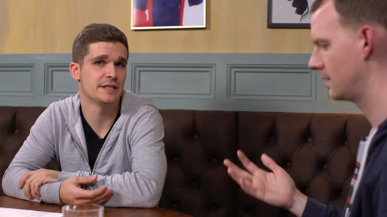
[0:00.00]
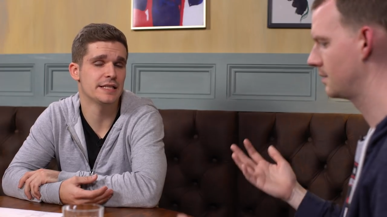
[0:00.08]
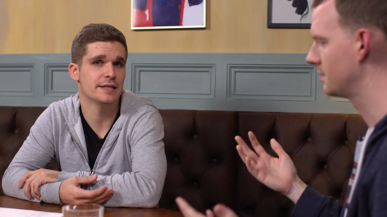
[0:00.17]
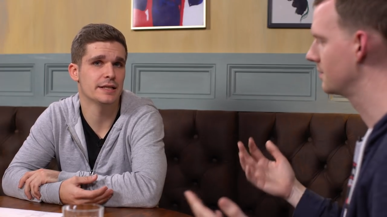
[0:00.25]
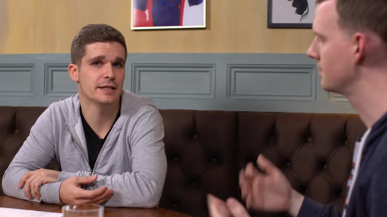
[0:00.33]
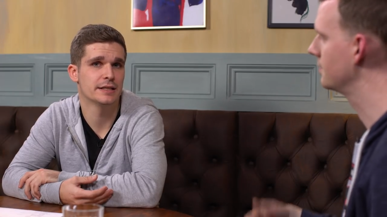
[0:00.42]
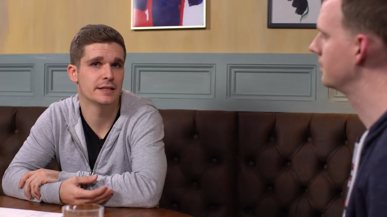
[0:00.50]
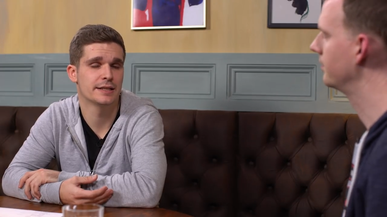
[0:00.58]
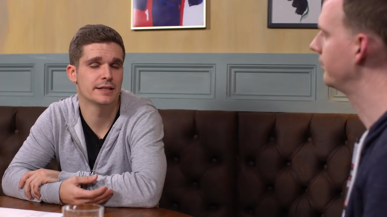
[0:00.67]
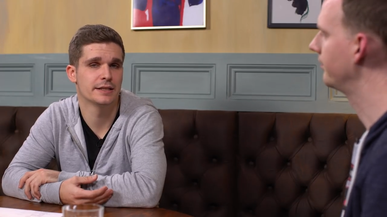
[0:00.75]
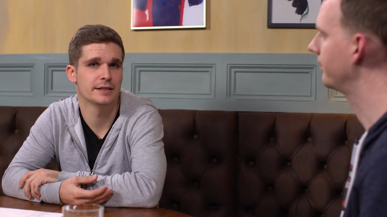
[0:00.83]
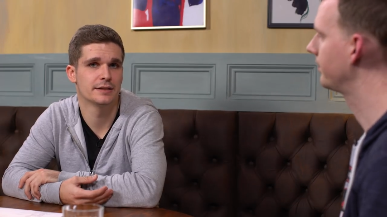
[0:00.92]
Speaker 1: seen the
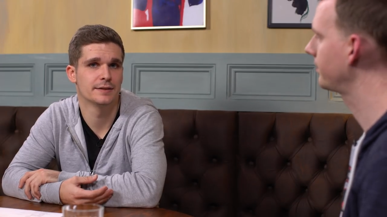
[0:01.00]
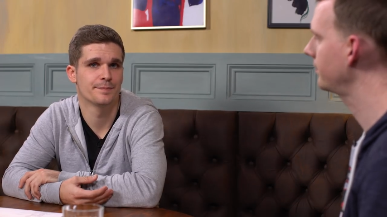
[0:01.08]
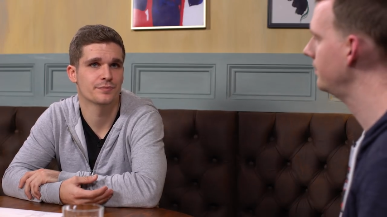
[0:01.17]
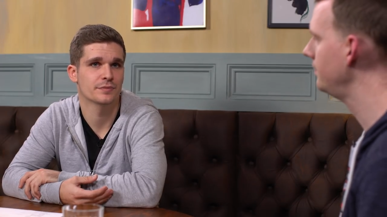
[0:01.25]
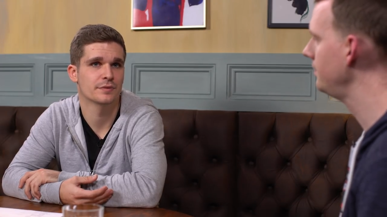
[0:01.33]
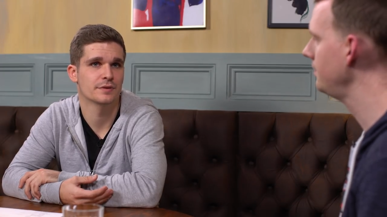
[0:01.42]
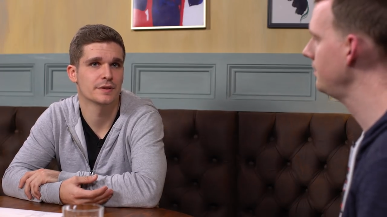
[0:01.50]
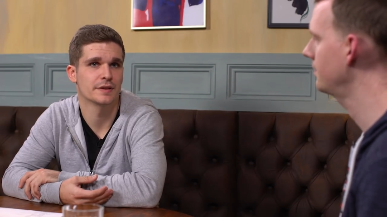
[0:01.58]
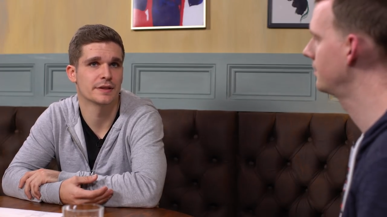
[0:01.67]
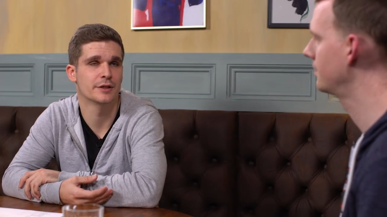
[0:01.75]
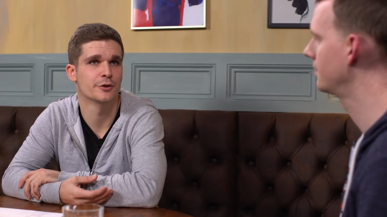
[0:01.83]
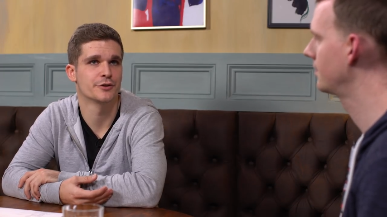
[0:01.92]
the
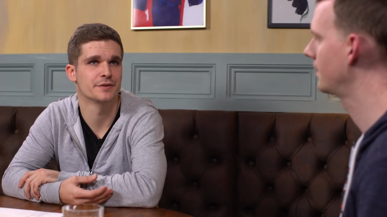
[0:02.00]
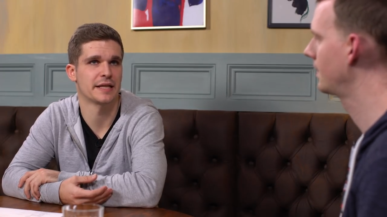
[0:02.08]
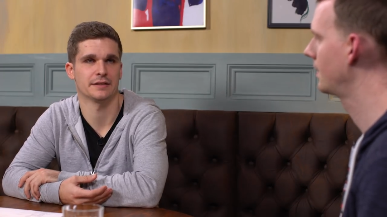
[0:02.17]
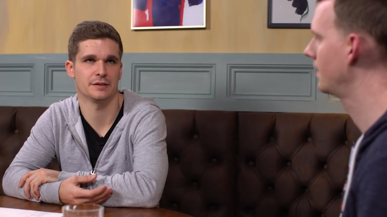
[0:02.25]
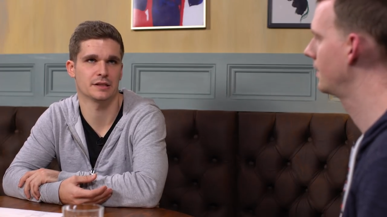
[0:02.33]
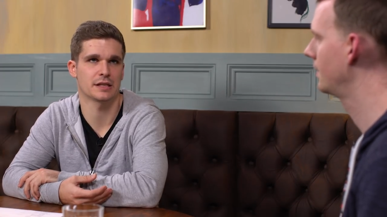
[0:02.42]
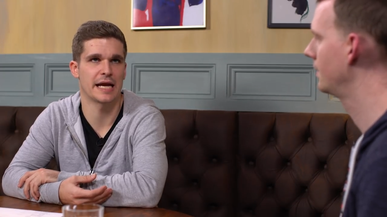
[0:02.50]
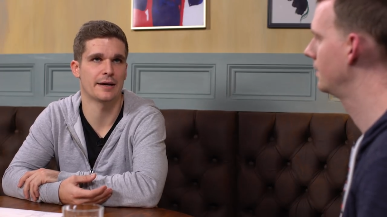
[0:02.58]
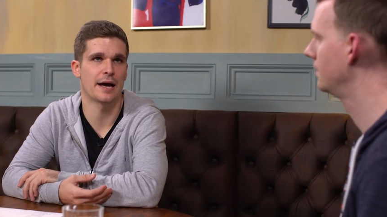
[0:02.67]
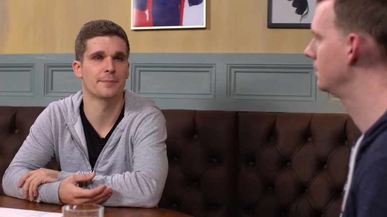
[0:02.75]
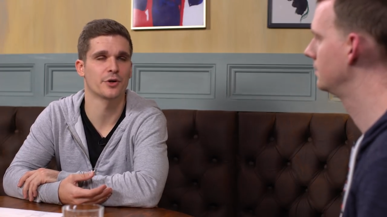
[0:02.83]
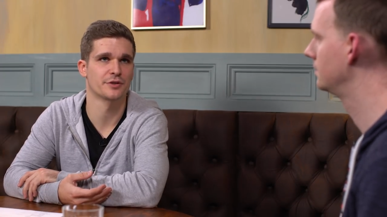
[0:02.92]
the current like
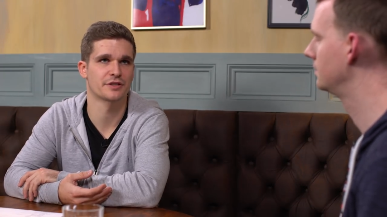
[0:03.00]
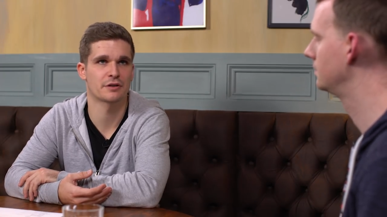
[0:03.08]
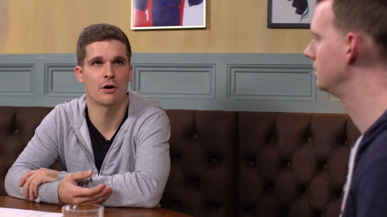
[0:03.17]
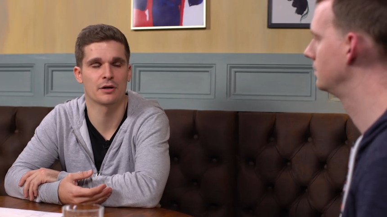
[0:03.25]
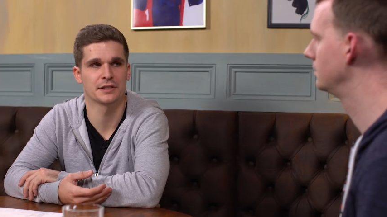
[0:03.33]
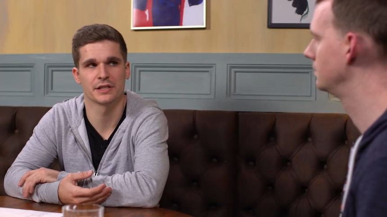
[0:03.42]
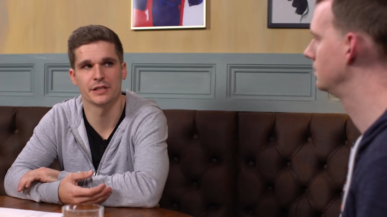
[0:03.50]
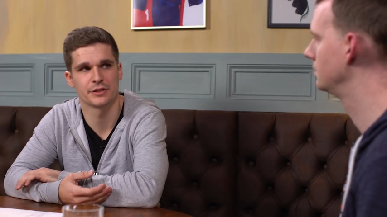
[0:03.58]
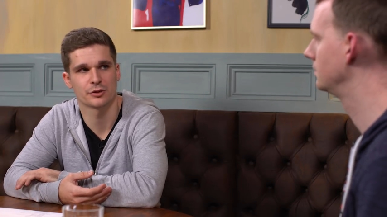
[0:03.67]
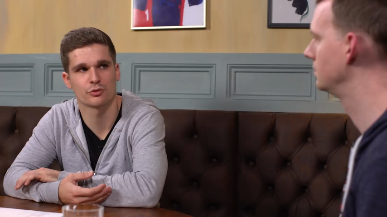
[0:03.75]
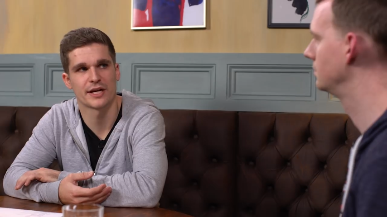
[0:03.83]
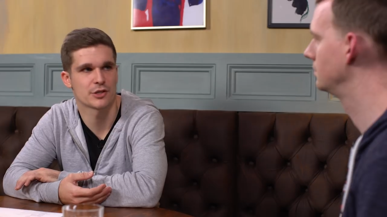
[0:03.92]
I'm gonna call it a
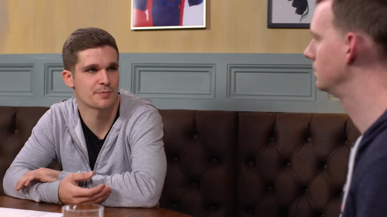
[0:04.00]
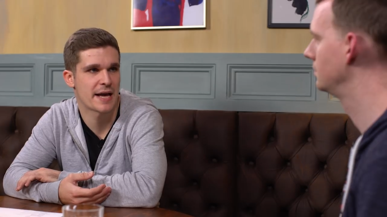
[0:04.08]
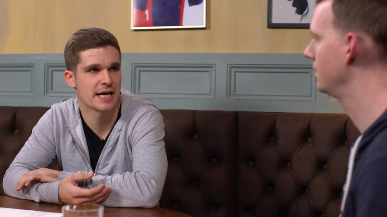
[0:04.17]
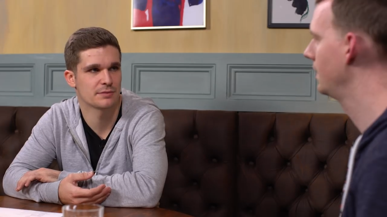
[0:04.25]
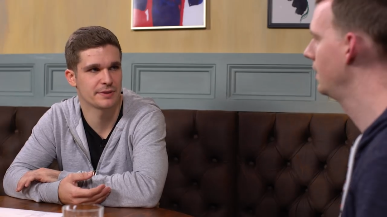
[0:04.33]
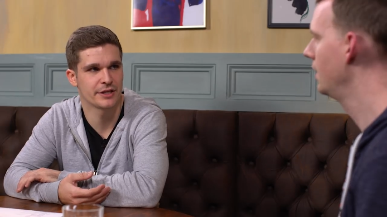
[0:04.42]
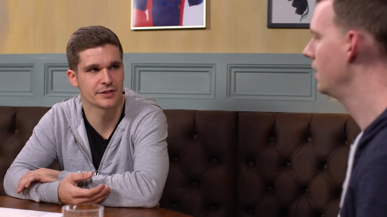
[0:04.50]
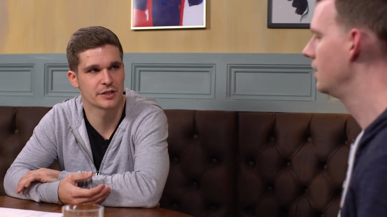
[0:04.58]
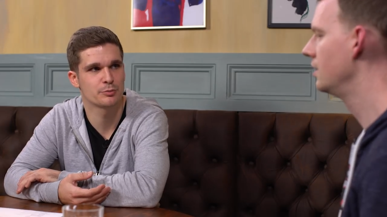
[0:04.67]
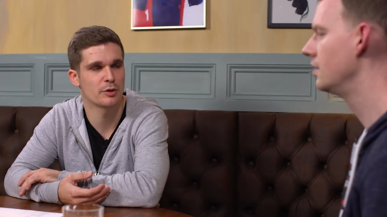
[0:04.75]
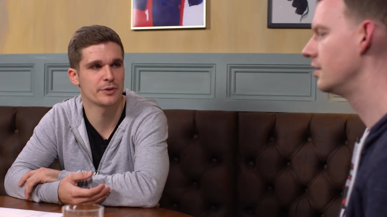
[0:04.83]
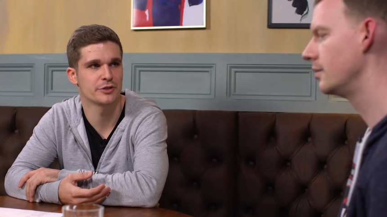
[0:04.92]
scratch pad because it's
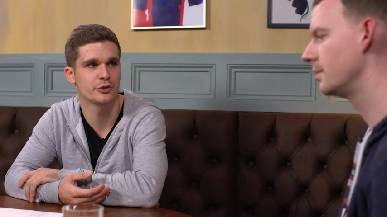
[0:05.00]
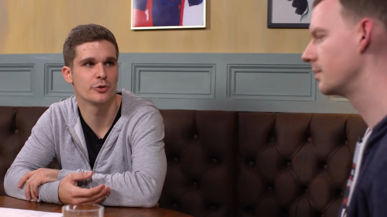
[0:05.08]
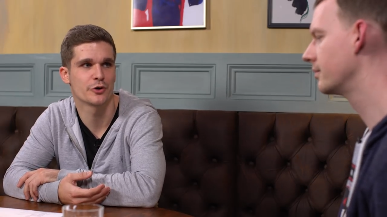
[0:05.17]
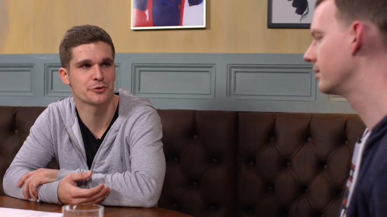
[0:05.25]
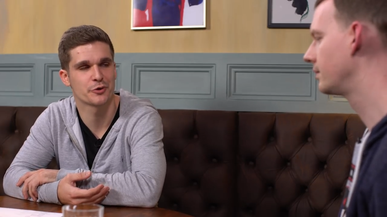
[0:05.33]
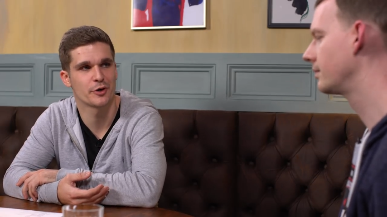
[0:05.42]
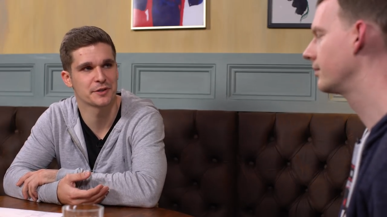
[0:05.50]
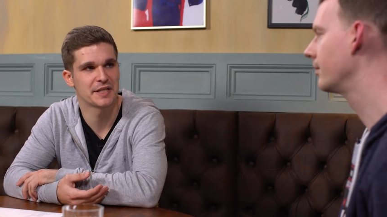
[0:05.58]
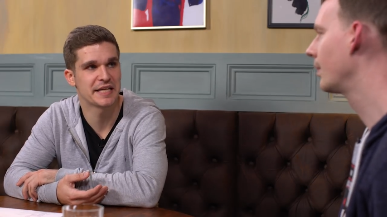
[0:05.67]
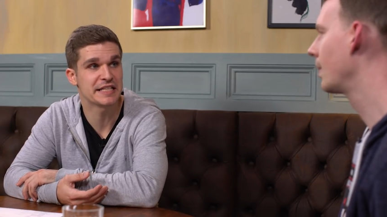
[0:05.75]
probably too early to call it an